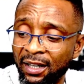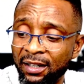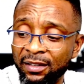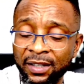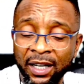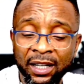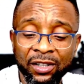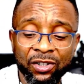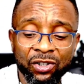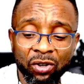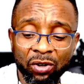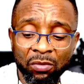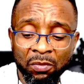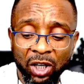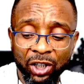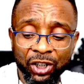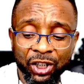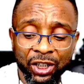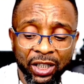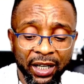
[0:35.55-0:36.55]
Thanks so
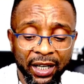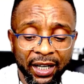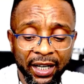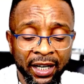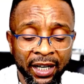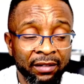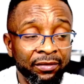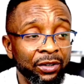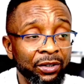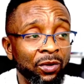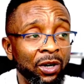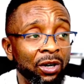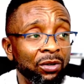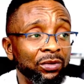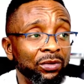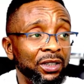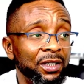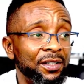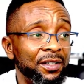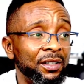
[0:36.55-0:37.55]
much, everyone
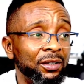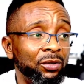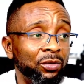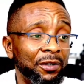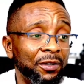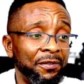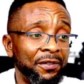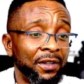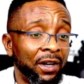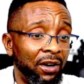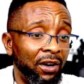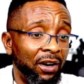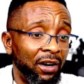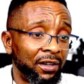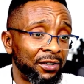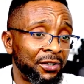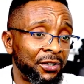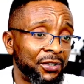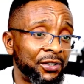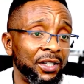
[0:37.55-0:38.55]
who is still with
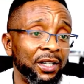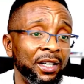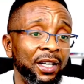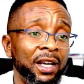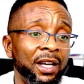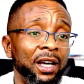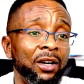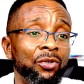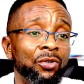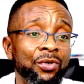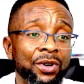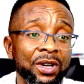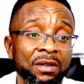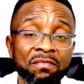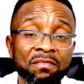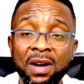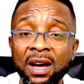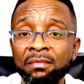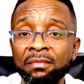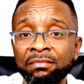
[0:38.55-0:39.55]
us.
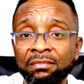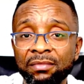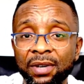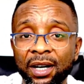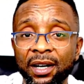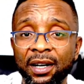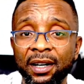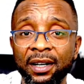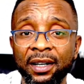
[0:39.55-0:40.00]
Remember,